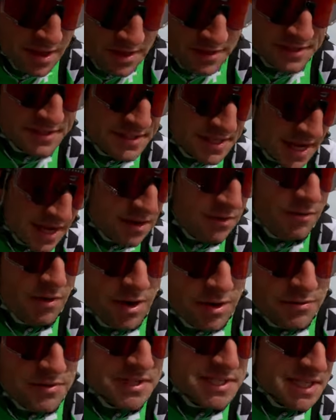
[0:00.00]
The second
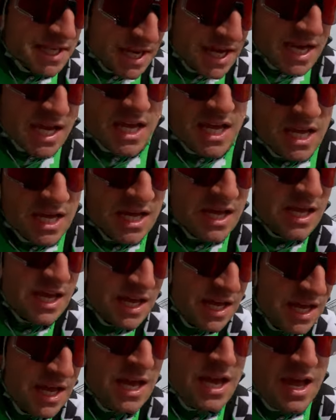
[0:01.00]
one was like,
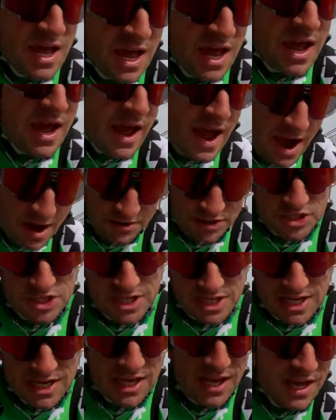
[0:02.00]

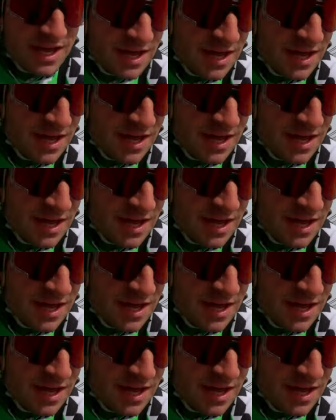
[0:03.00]
ouchy.